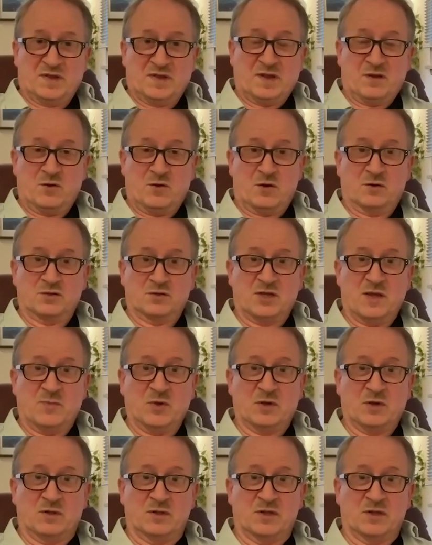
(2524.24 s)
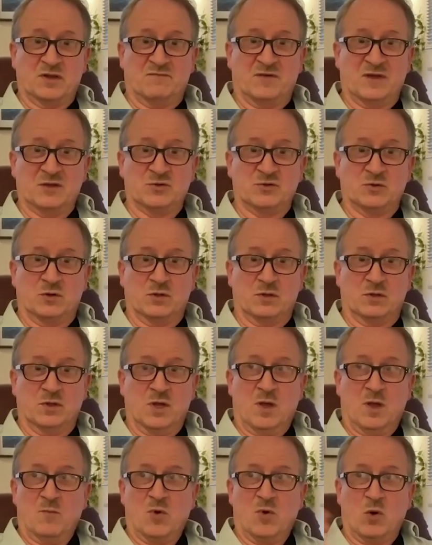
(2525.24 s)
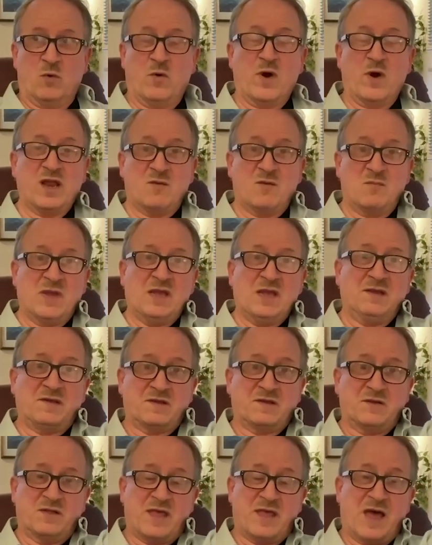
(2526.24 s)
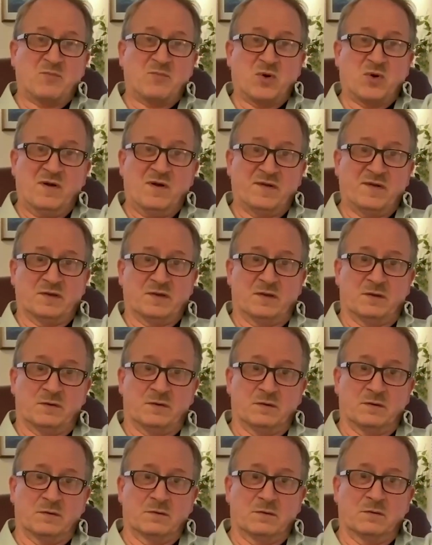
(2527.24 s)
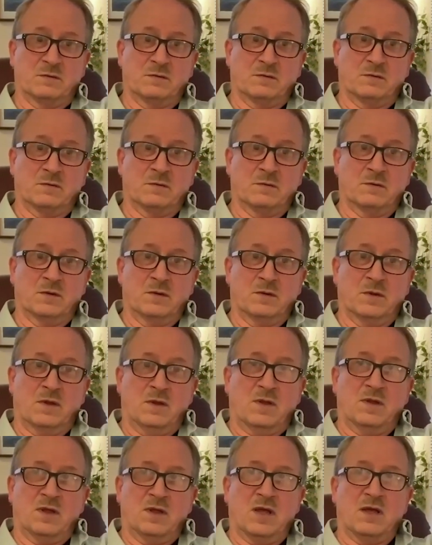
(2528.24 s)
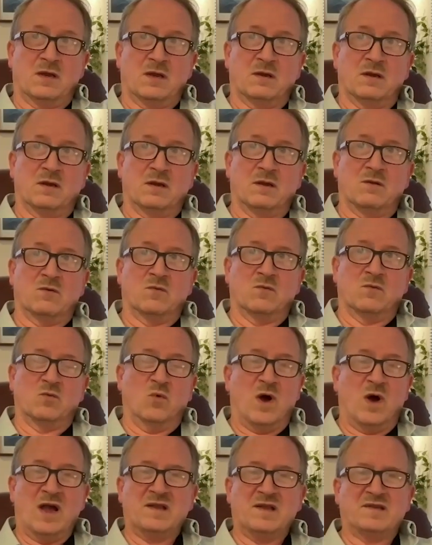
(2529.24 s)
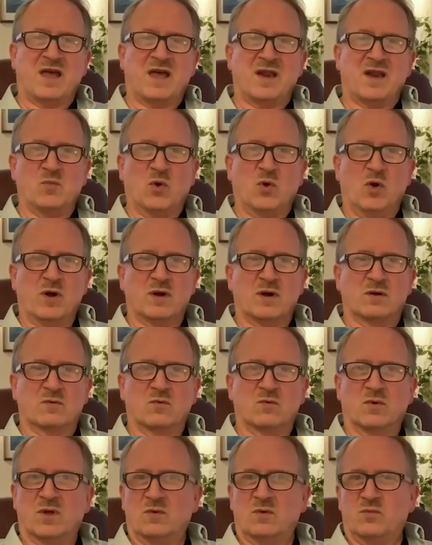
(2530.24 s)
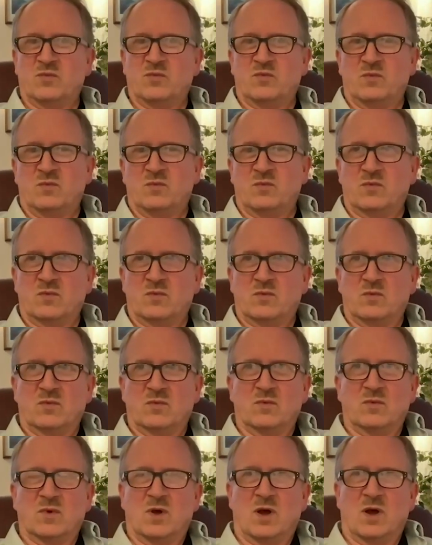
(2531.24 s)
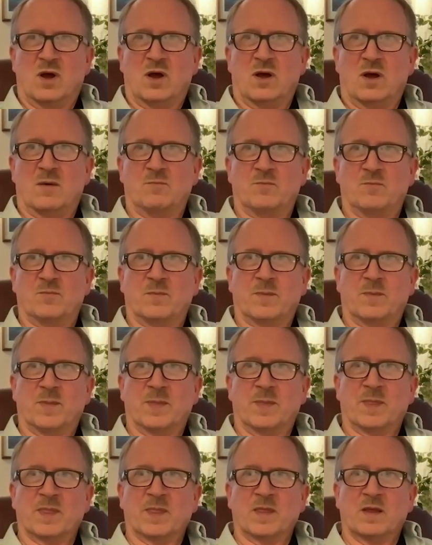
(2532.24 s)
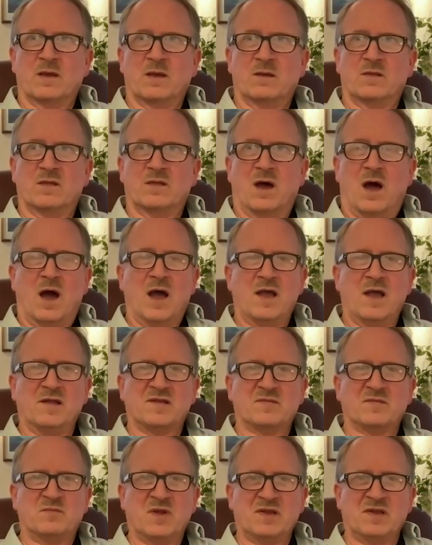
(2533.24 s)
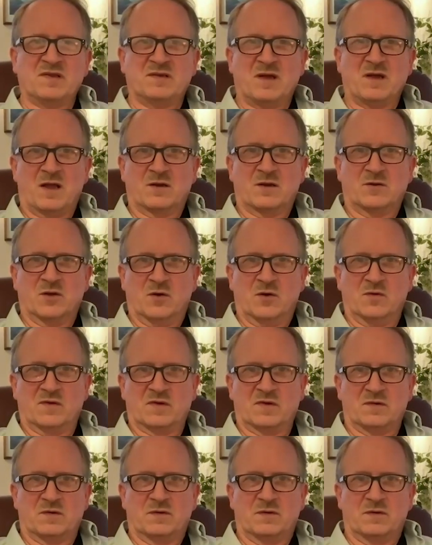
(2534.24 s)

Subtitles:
a neurotypical individual, but what it means to that person. And why is that important? Well, the highest misdiagnosed